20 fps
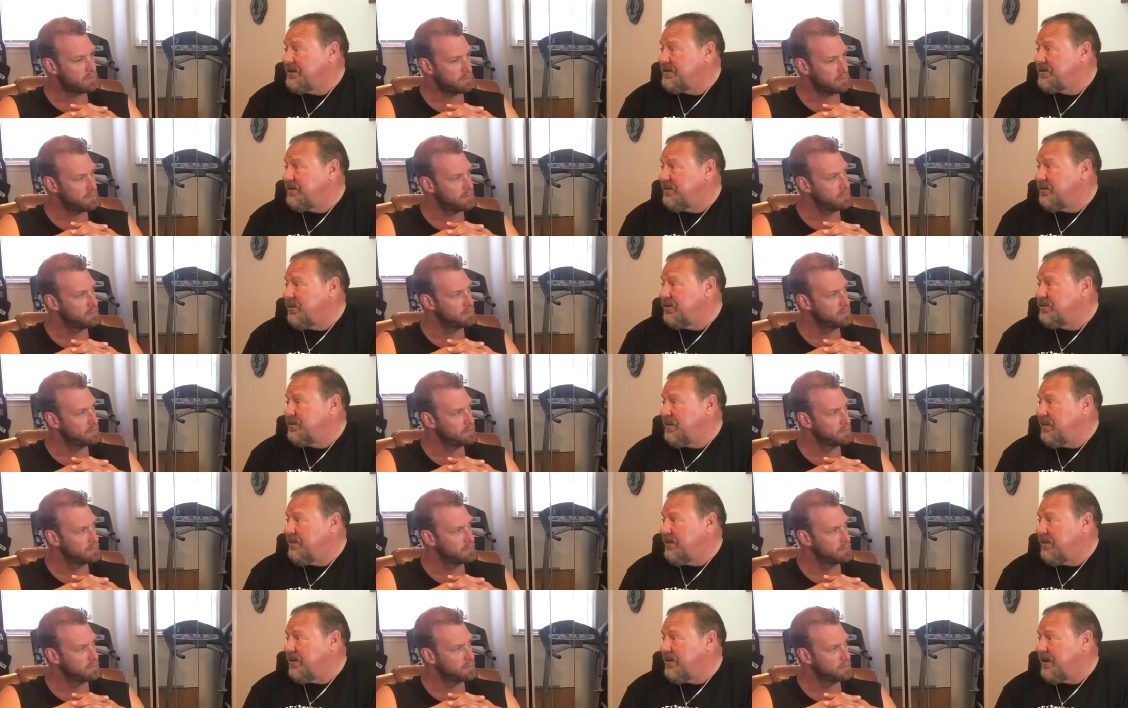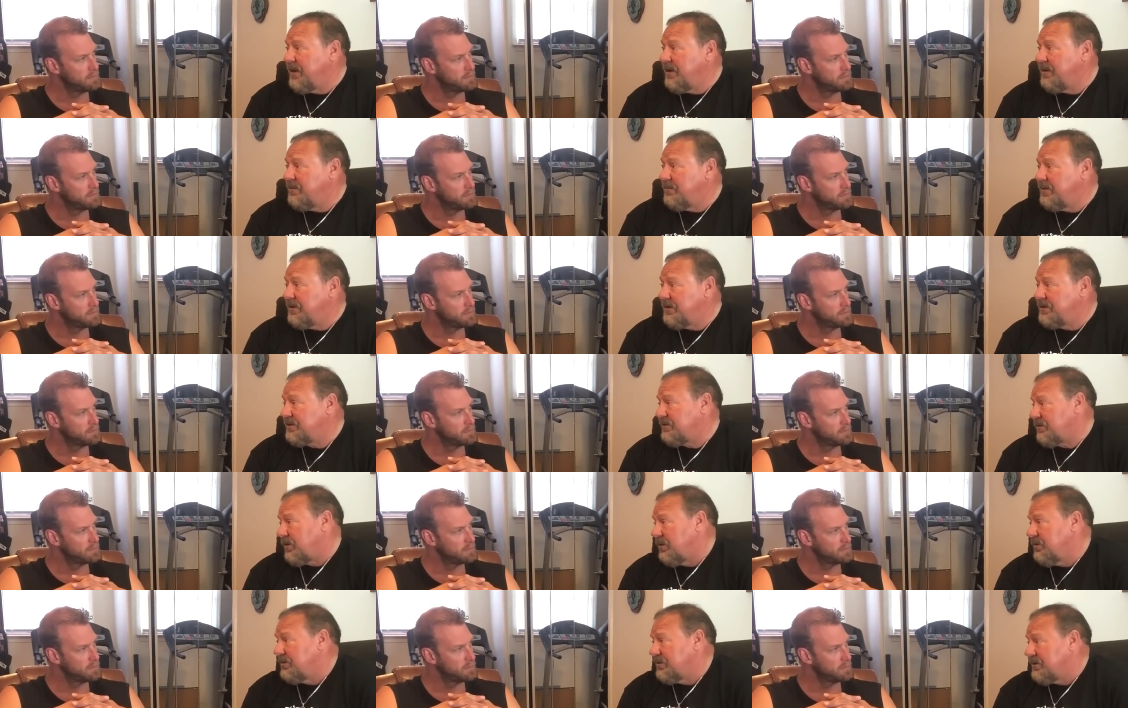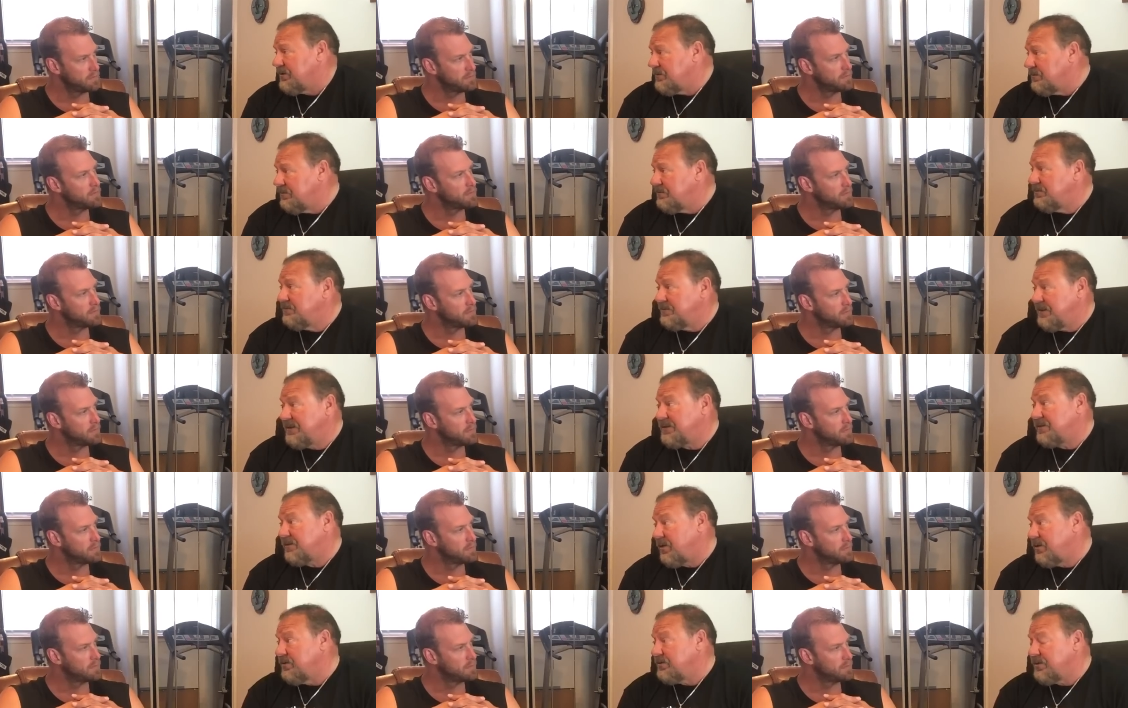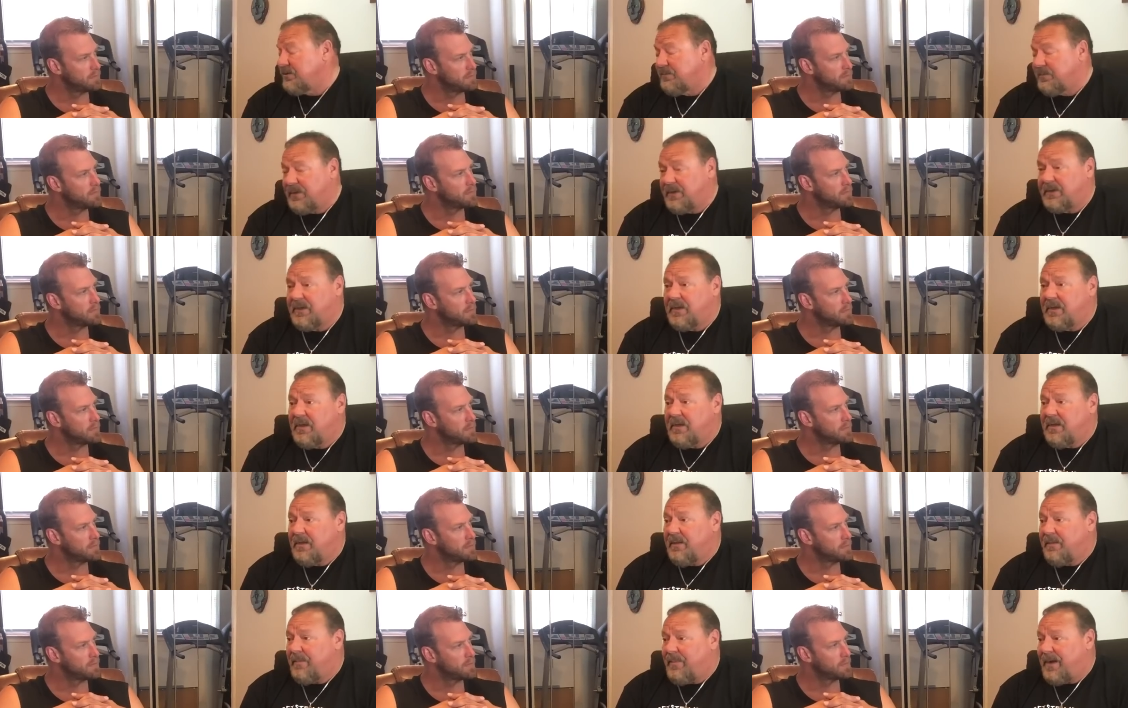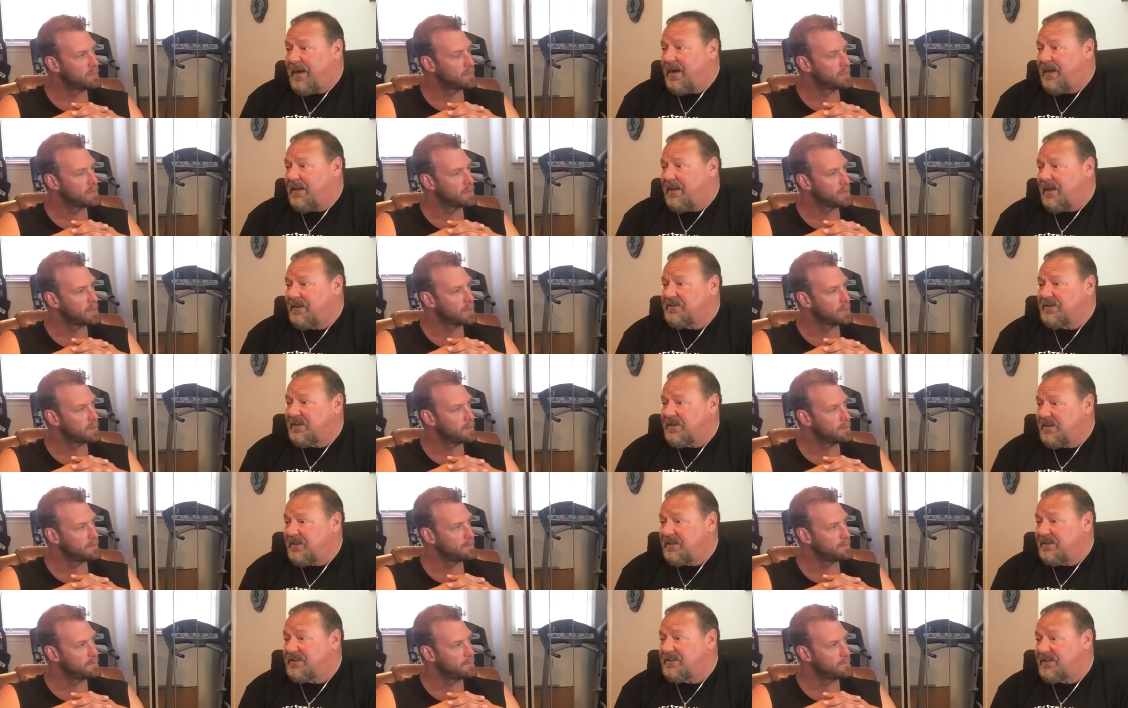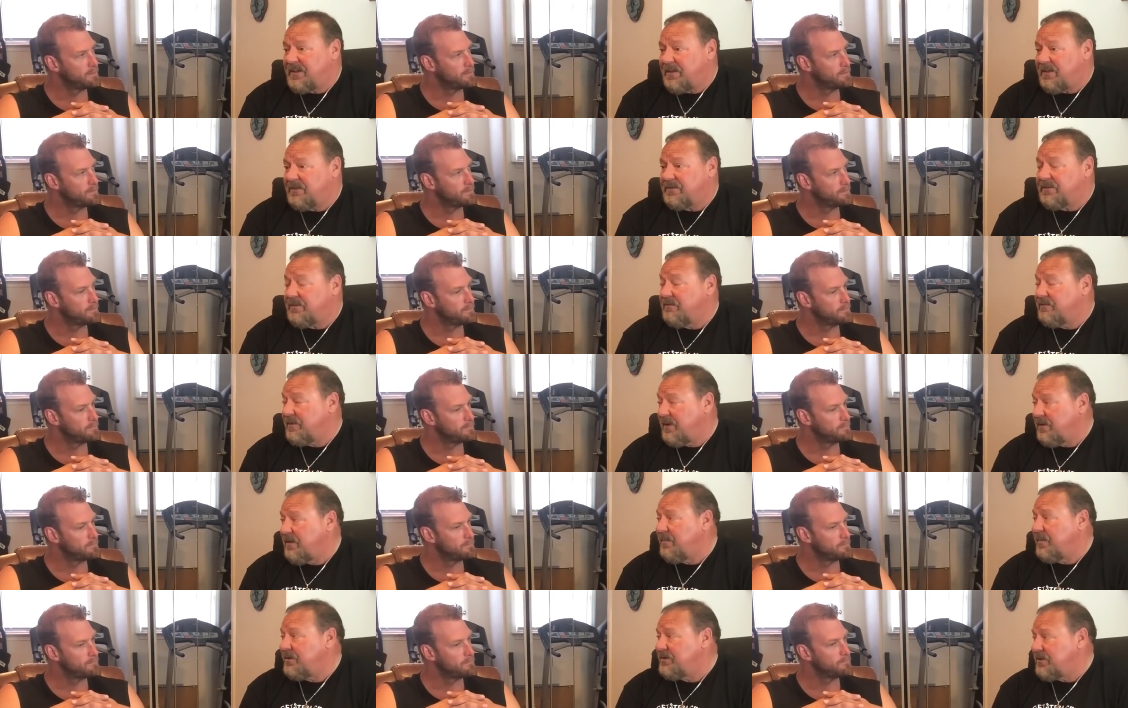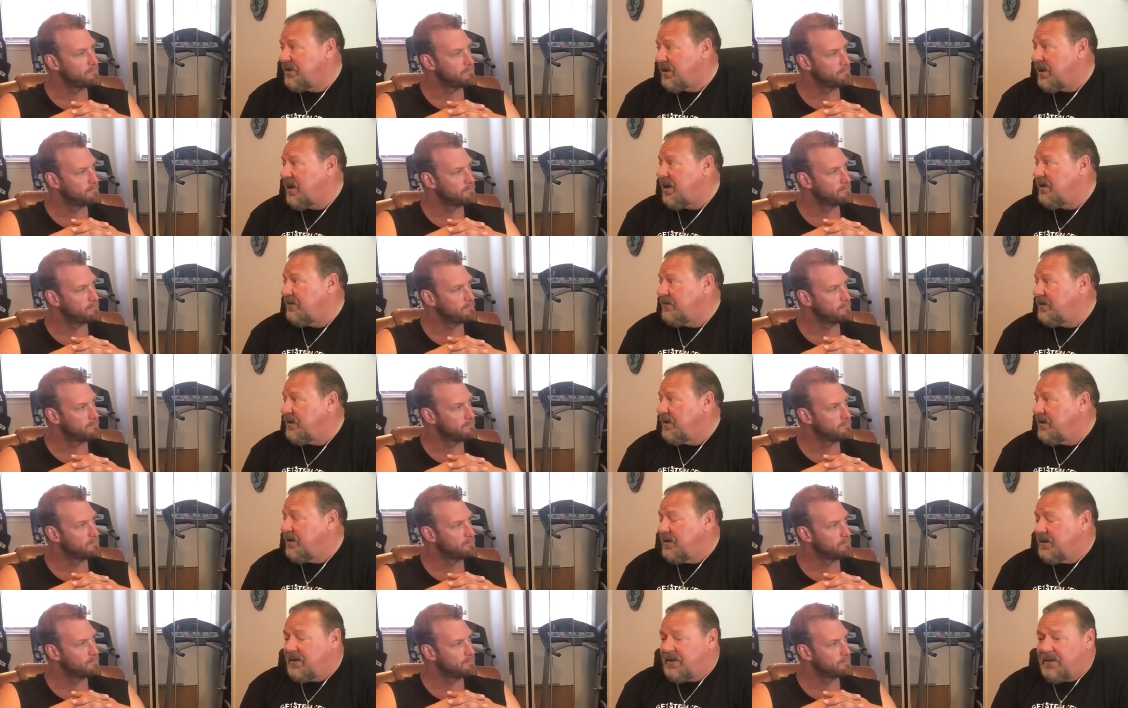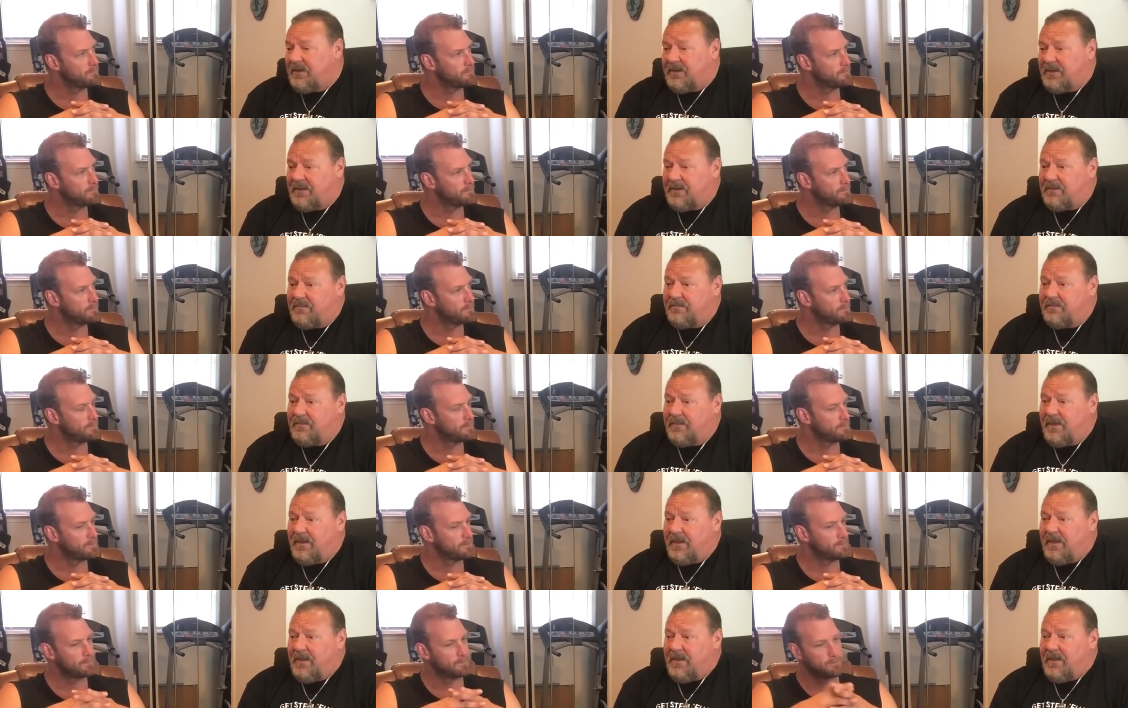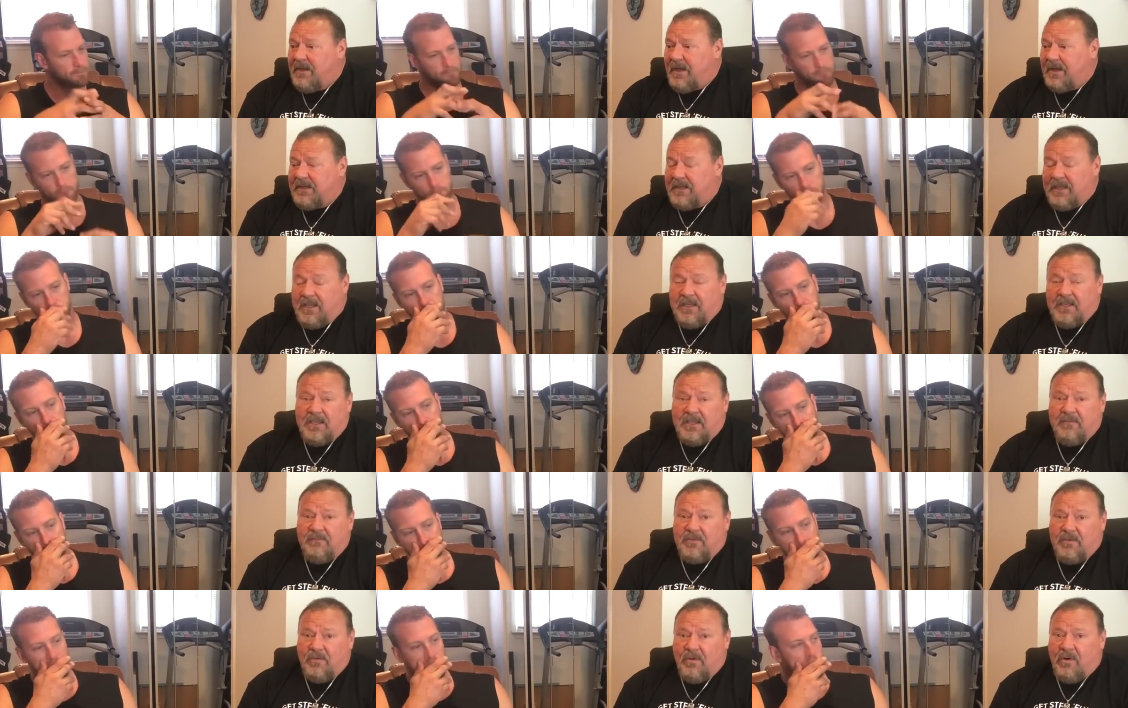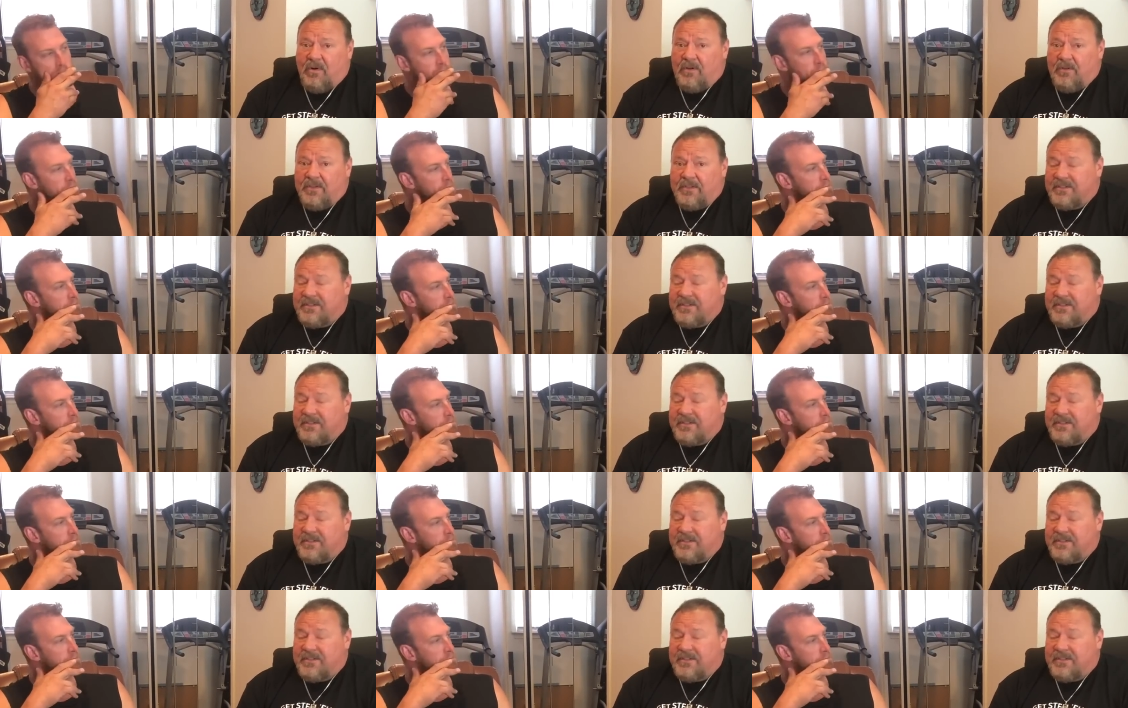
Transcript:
Speaker 1: So most people think when it's frozen, it's frozen, but biologically the cells are very much alive. Um, I can't give you all the